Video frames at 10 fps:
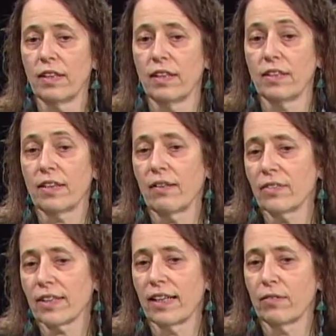So that
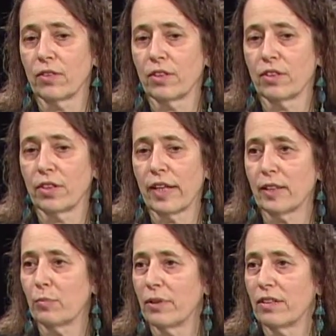was kind of what
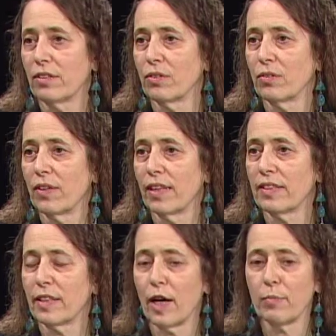attracted me to
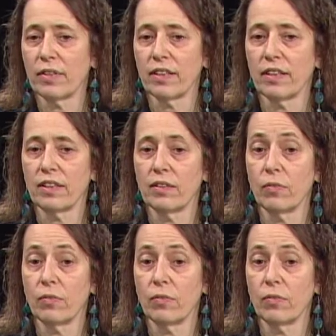osteopathy.